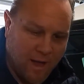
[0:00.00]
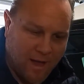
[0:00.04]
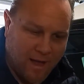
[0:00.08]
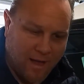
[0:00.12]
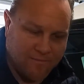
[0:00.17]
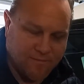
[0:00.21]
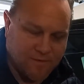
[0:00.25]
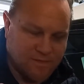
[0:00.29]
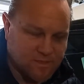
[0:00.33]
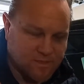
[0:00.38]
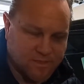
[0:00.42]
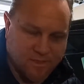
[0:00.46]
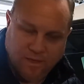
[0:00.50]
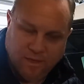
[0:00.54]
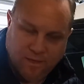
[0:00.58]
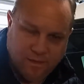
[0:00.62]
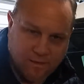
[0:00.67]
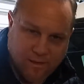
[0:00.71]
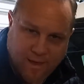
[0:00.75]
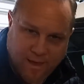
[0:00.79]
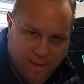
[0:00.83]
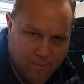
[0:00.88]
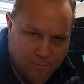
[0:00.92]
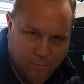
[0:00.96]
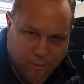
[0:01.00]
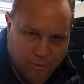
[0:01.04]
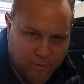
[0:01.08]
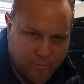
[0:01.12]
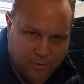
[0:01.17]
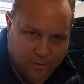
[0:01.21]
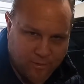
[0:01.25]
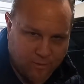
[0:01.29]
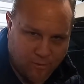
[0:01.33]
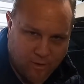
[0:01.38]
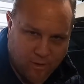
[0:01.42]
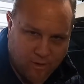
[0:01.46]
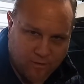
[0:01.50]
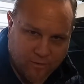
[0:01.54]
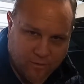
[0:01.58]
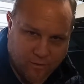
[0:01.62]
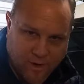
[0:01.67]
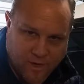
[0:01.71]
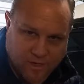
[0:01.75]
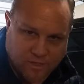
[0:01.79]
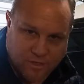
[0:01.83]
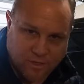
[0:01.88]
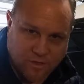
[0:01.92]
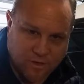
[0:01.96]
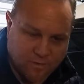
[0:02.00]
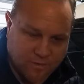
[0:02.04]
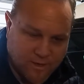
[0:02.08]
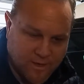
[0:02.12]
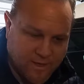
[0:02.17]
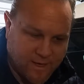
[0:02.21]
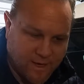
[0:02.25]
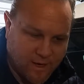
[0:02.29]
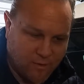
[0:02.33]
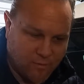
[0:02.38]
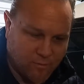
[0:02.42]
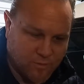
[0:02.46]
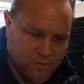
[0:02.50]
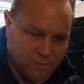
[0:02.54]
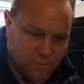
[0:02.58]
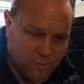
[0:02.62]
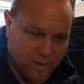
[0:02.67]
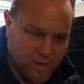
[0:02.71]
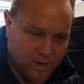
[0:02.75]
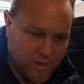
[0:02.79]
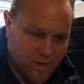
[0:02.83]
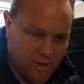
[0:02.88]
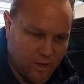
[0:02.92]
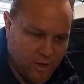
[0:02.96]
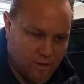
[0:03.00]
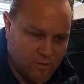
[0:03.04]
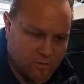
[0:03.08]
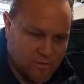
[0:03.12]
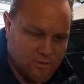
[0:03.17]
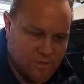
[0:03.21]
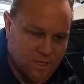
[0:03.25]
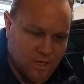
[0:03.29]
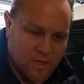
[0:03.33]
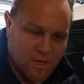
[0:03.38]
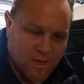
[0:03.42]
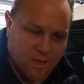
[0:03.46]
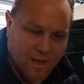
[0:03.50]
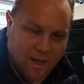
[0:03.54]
obviously you can't put them in the wrong direction. You can tell which way it goes.